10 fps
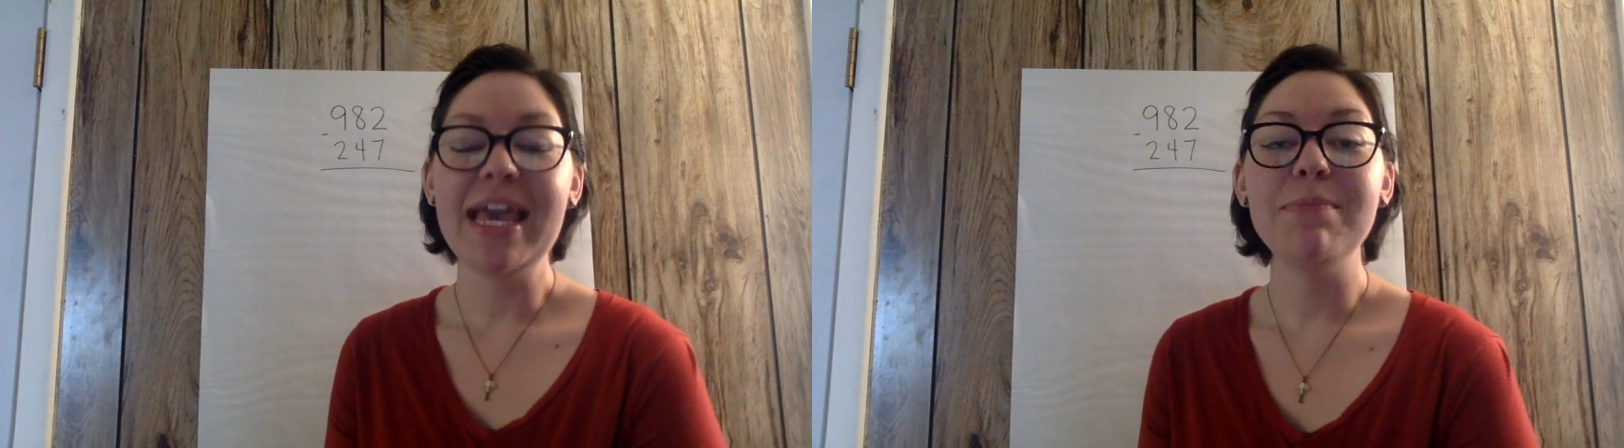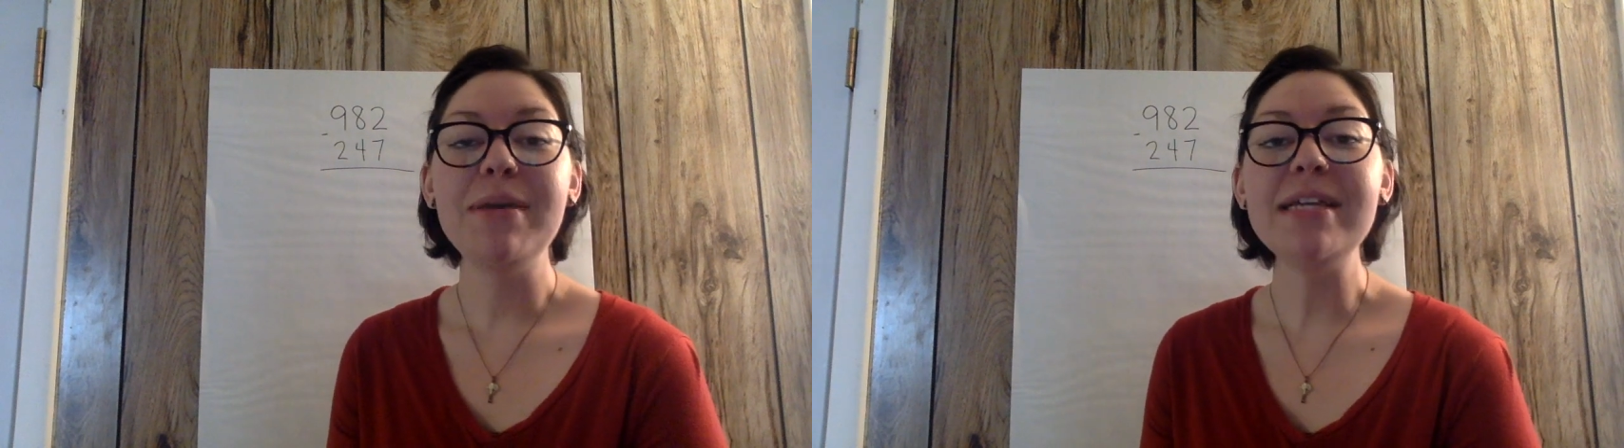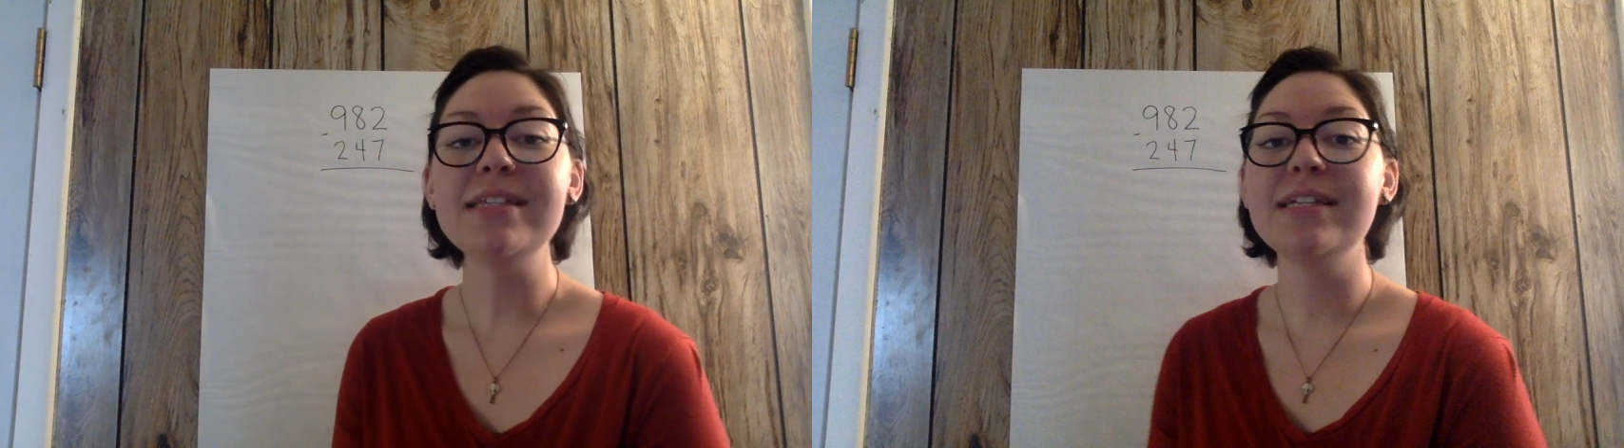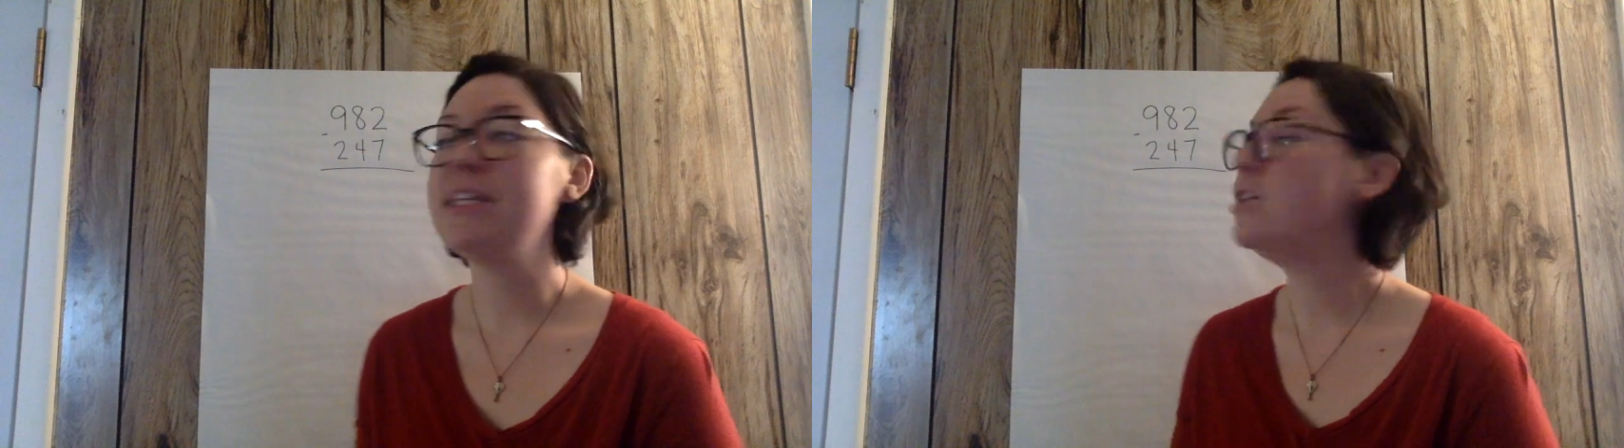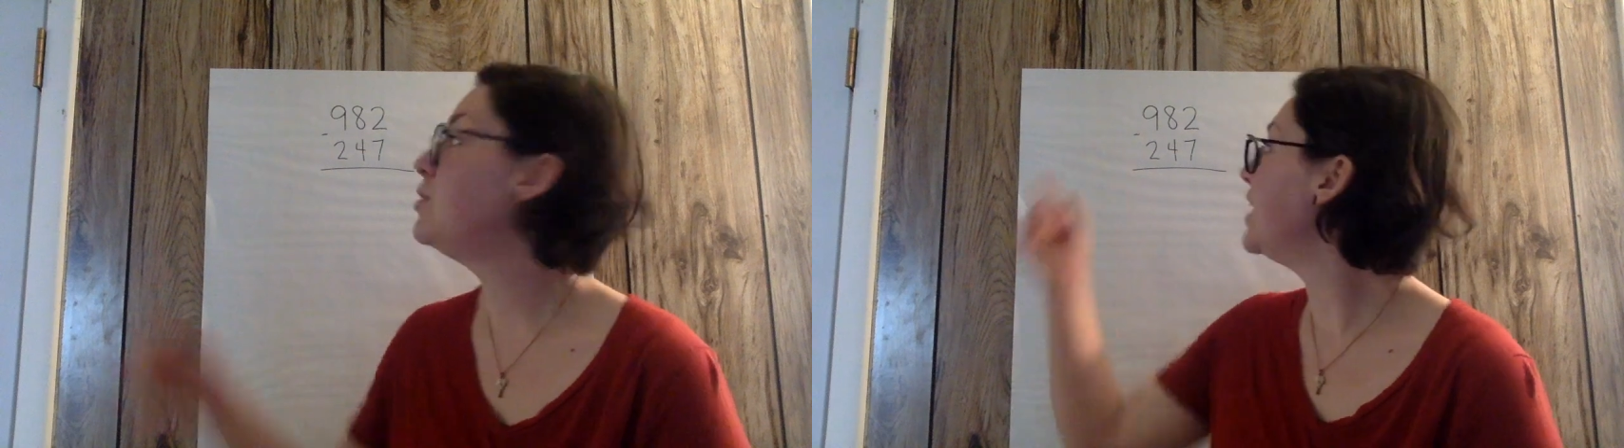and
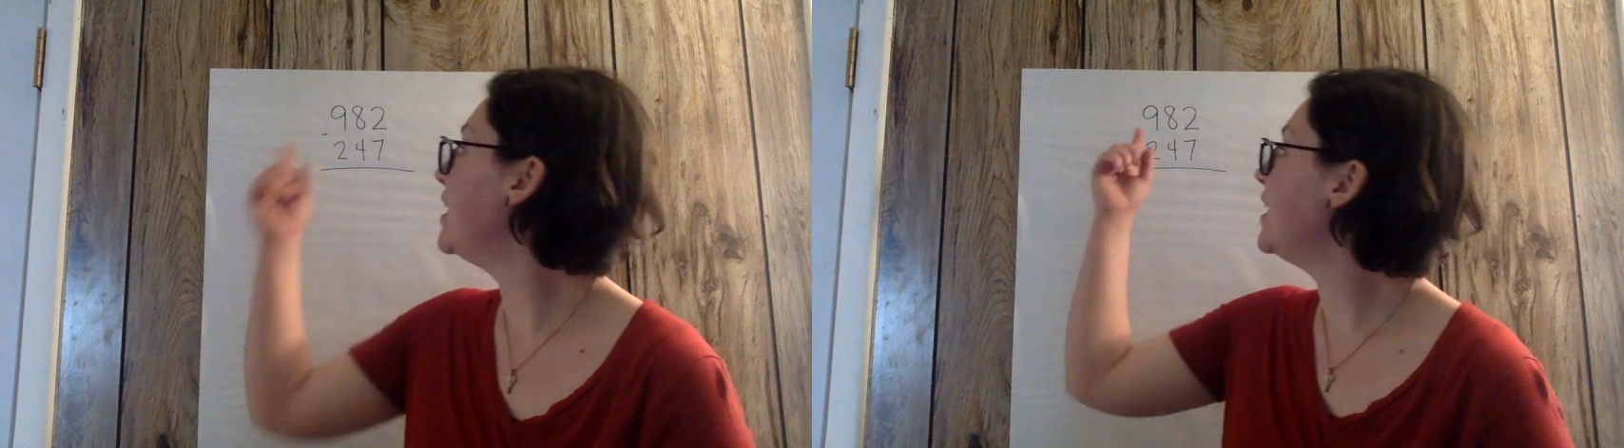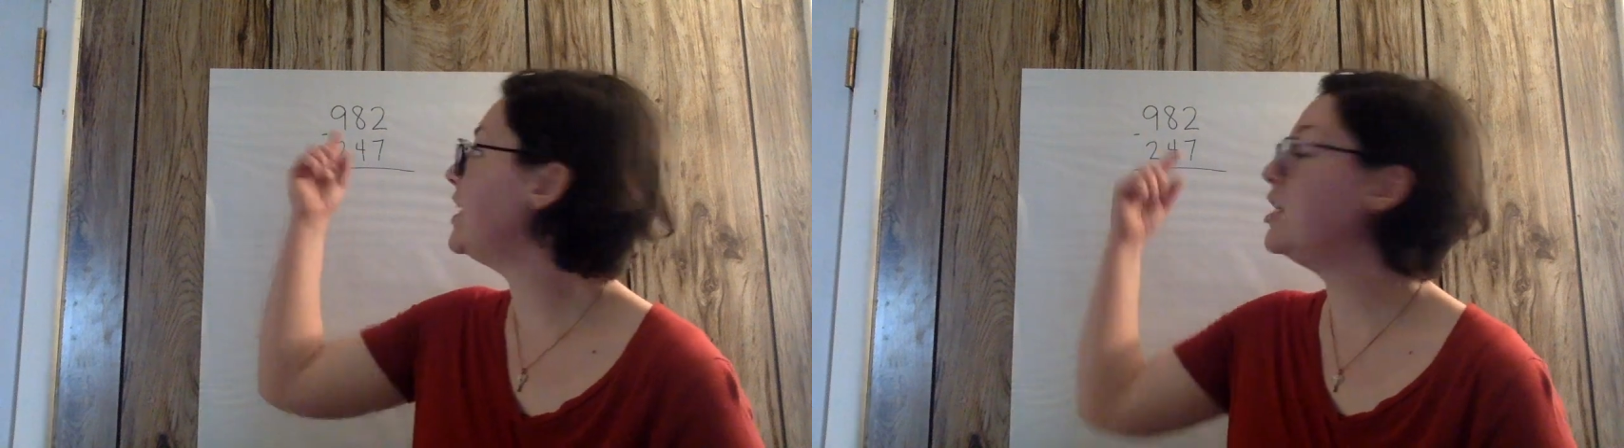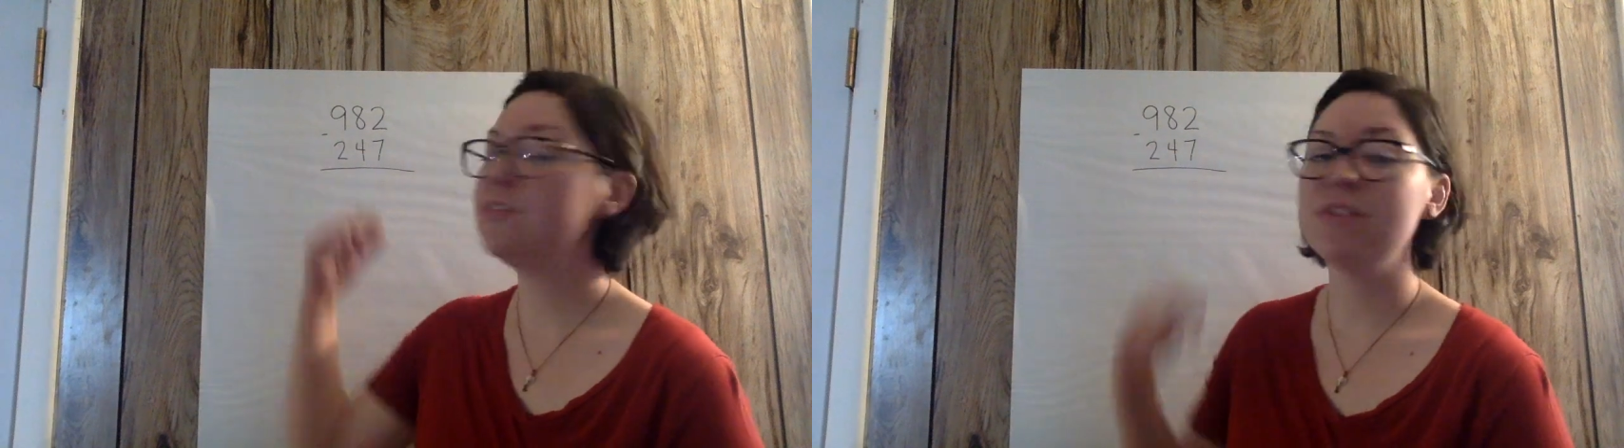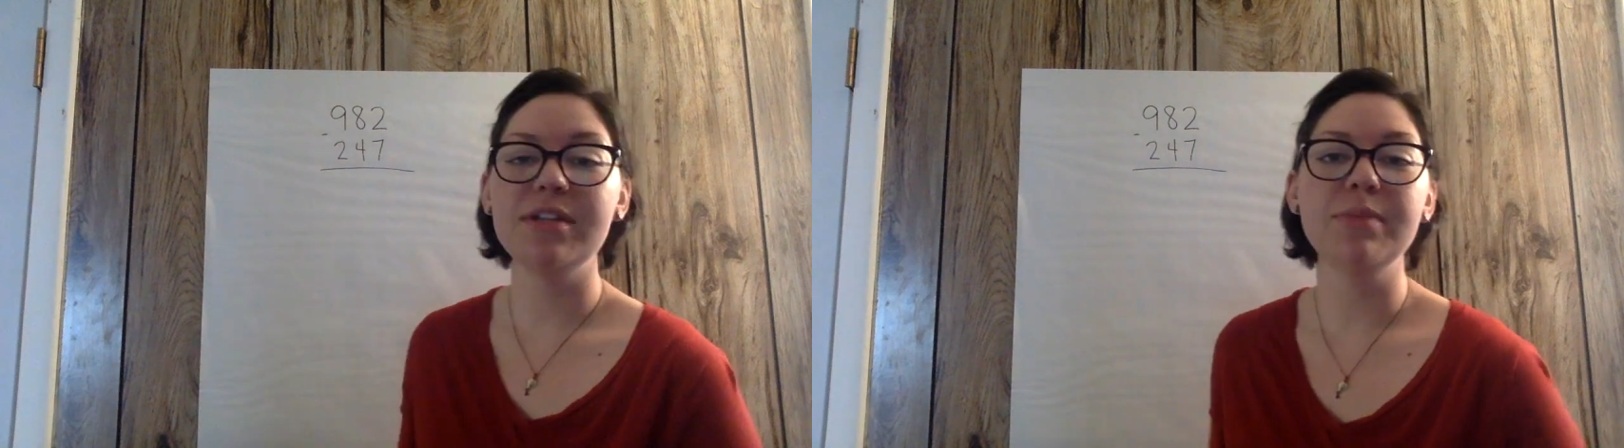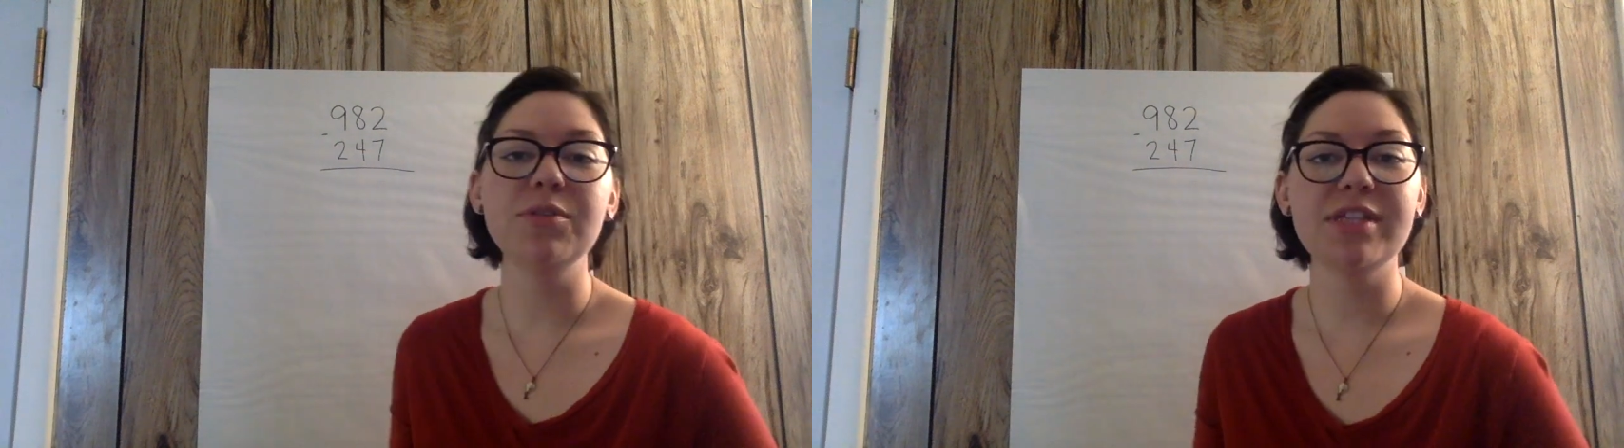basically you take each of the
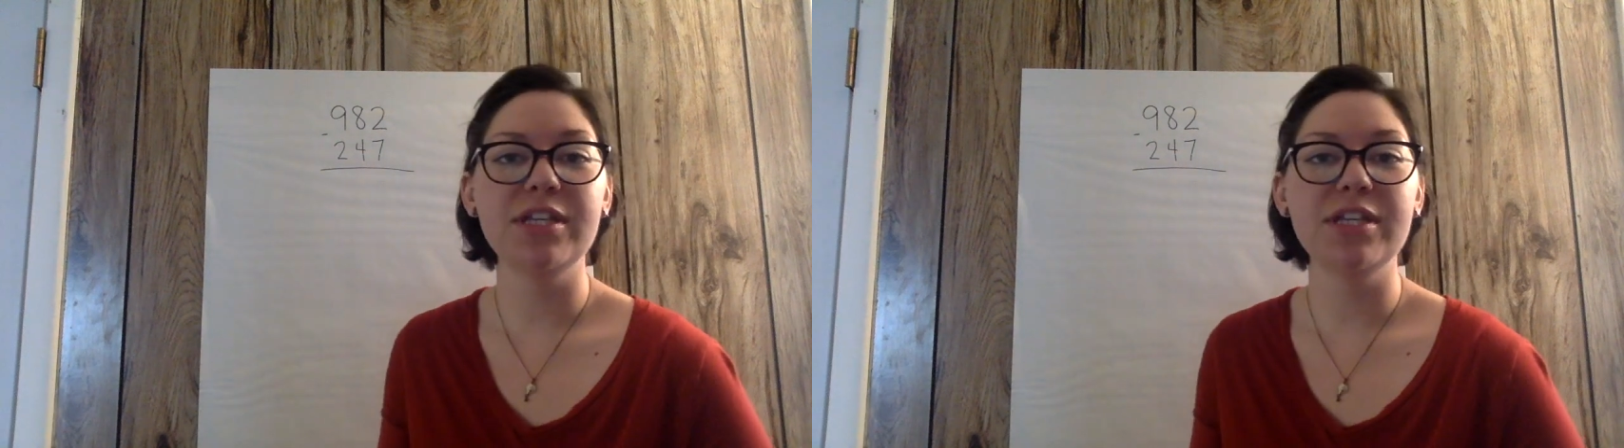numbers